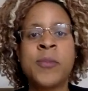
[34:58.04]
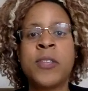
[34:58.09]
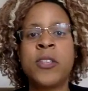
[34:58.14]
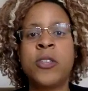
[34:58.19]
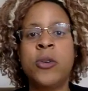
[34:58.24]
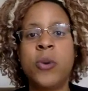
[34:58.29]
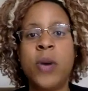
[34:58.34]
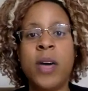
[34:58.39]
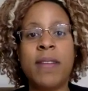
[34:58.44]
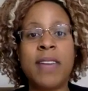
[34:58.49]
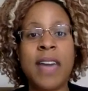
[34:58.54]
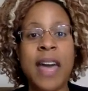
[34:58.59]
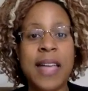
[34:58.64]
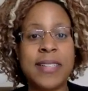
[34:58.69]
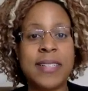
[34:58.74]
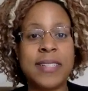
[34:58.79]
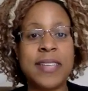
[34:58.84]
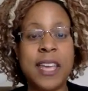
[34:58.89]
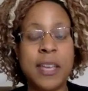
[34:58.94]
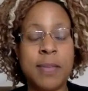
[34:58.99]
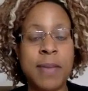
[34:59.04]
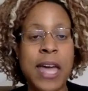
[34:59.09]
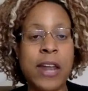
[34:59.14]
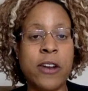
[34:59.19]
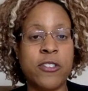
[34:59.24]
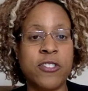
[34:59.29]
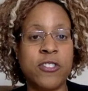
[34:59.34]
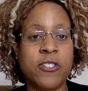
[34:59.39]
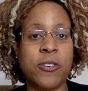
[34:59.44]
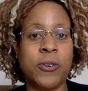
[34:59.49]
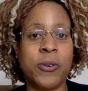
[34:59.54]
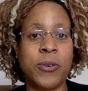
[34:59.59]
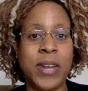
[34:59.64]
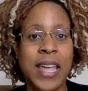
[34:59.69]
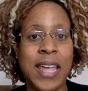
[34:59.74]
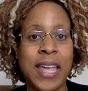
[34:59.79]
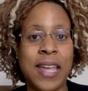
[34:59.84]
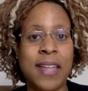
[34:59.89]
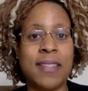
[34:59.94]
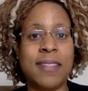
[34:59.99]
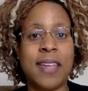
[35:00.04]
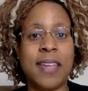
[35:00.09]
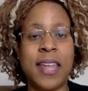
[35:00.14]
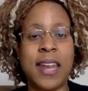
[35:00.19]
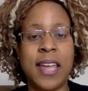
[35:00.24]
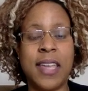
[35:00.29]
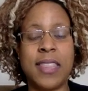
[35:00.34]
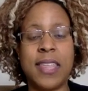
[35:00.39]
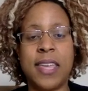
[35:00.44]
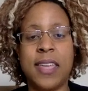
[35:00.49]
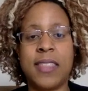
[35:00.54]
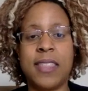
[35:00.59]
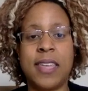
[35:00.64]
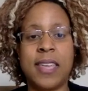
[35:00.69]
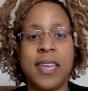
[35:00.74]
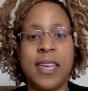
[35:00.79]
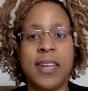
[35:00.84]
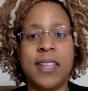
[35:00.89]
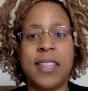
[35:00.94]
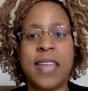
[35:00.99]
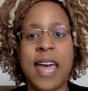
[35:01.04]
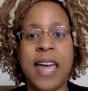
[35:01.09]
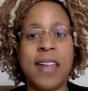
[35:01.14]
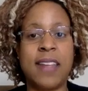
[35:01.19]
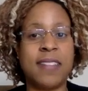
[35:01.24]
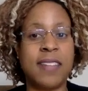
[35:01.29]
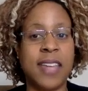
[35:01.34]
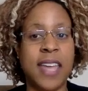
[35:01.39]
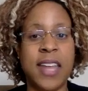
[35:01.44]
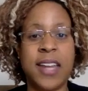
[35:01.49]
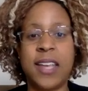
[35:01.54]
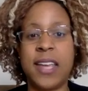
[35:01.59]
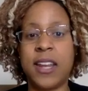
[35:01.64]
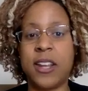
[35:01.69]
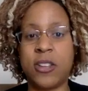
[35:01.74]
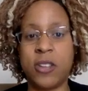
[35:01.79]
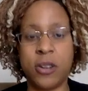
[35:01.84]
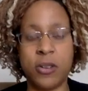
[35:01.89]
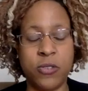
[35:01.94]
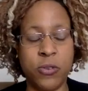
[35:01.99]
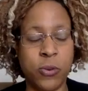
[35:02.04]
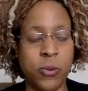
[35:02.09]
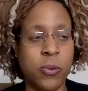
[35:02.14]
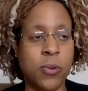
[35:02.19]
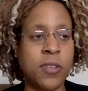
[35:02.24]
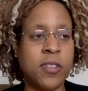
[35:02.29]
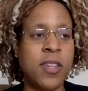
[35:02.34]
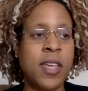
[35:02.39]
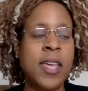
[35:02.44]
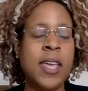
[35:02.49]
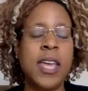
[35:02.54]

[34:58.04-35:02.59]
you have got to take matters in your own hands. And I think the key to that is, again, get good tools.